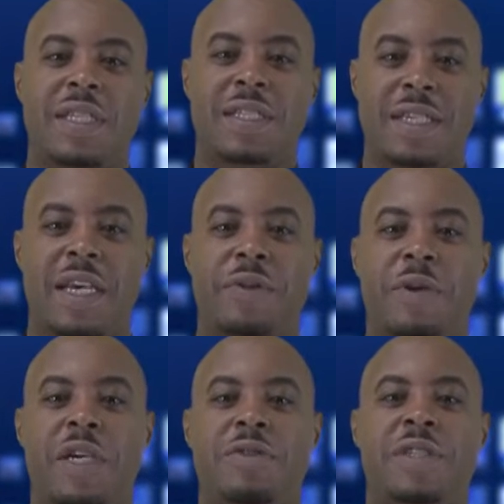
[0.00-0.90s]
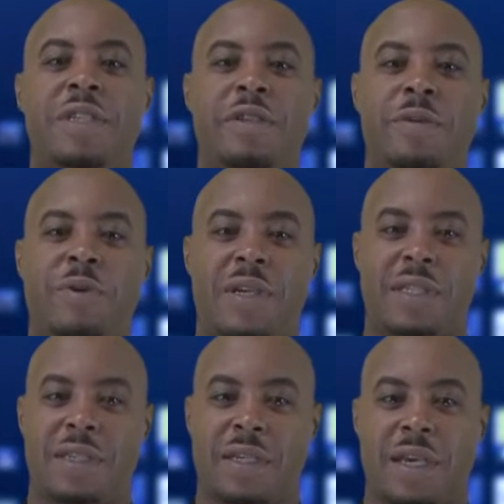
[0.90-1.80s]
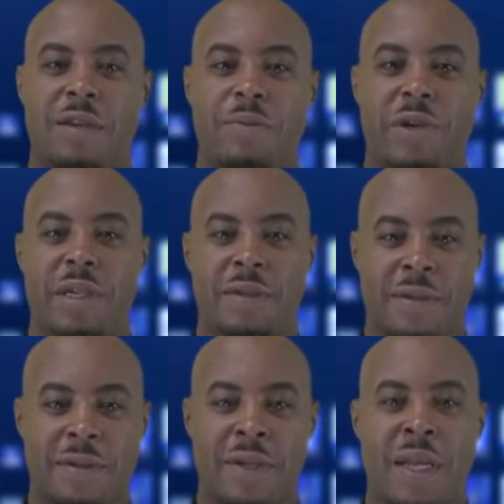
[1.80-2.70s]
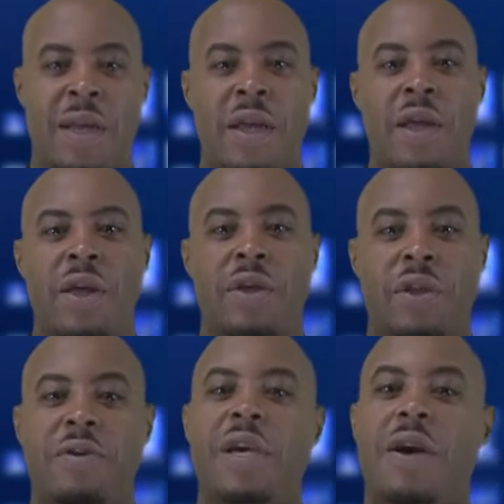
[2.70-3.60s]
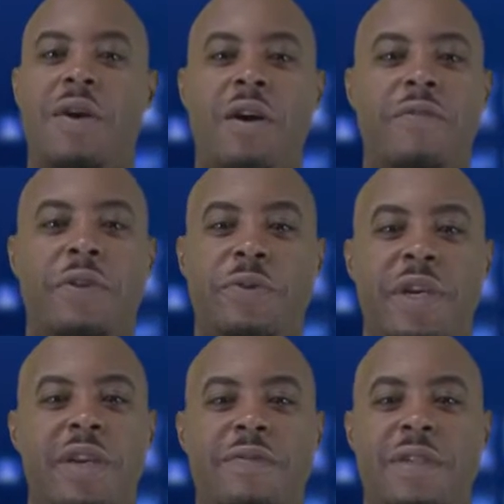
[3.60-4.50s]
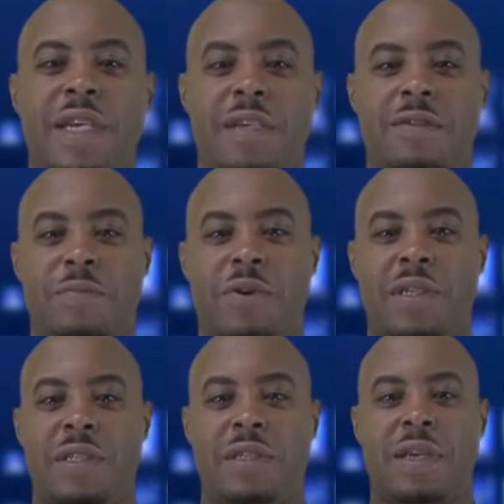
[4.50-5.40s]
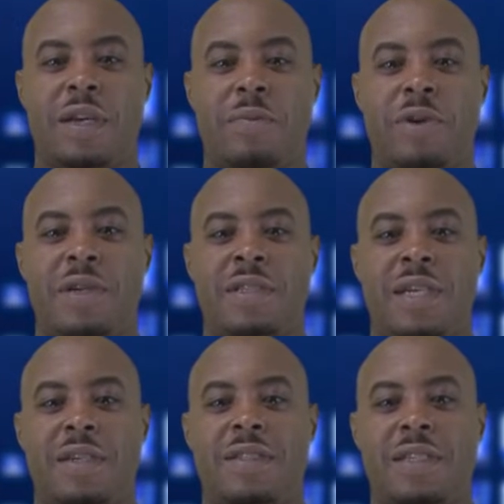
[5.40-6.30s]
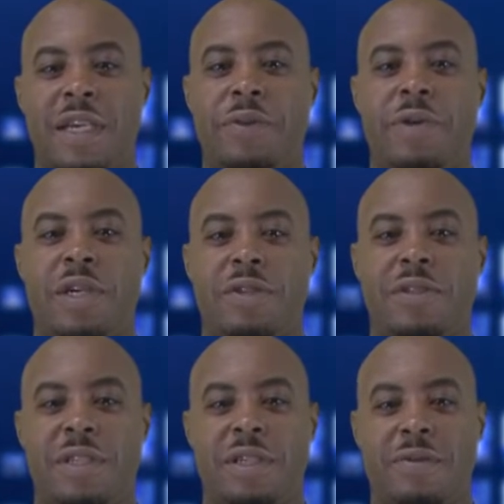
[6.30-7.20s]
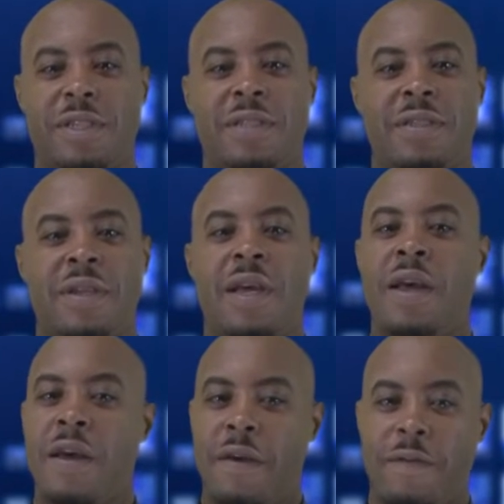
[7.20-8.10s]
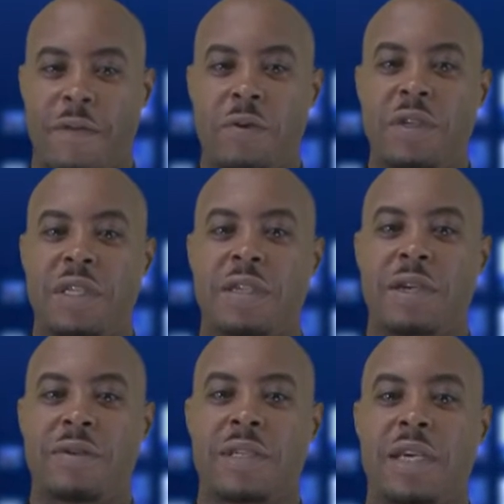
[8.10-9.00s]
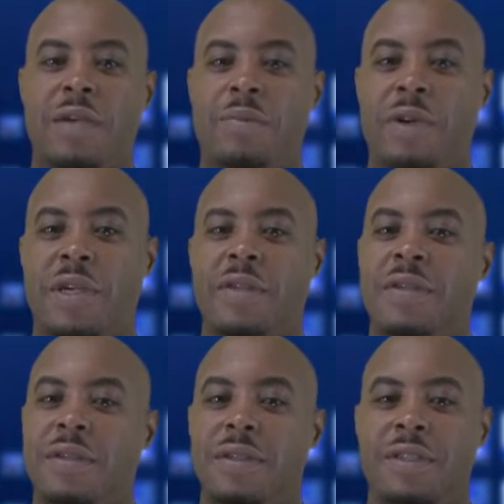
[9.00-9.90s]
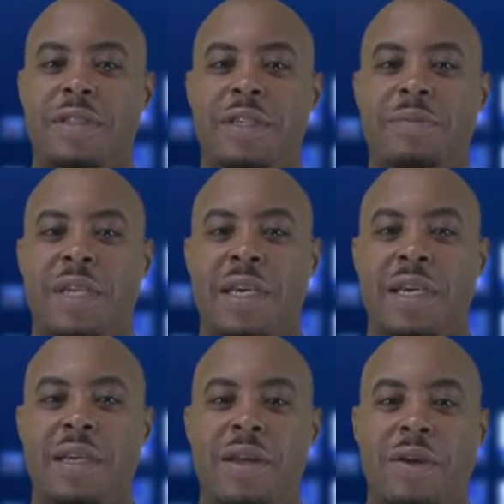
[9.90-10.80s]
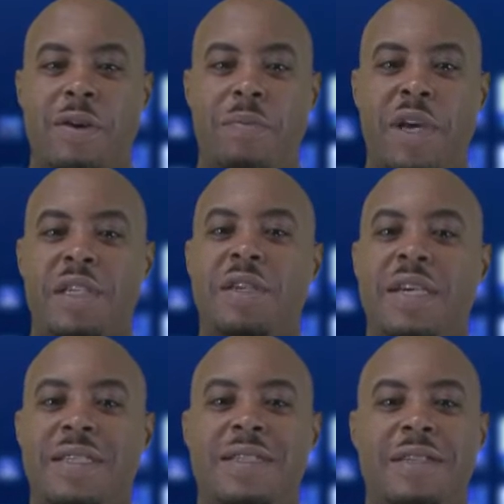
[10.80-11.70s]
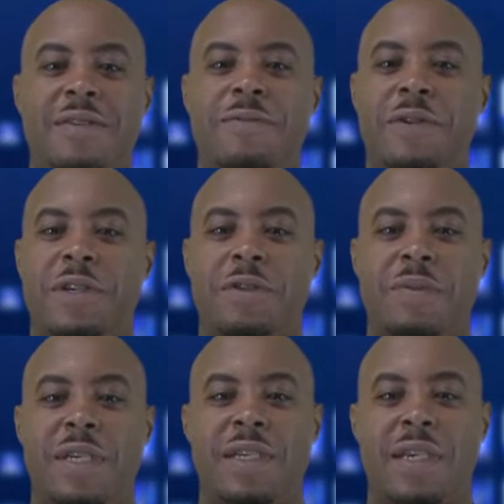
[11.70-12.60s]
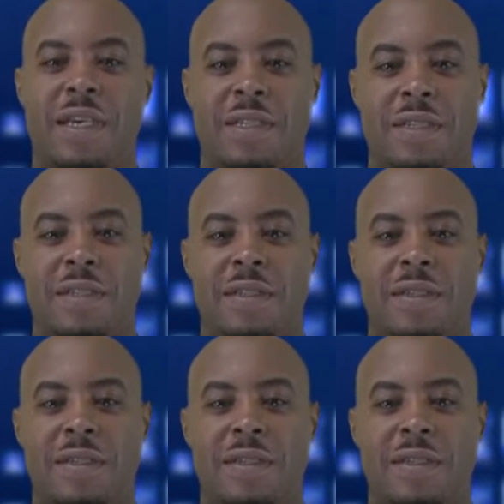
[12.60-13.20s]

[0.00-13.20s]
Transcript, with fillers: the CA300 series process calibrator. Yokogawa offers three different types of process calibrators in our CA300 series. Voltage current calibrator to simulate or measure a signal for loop indication,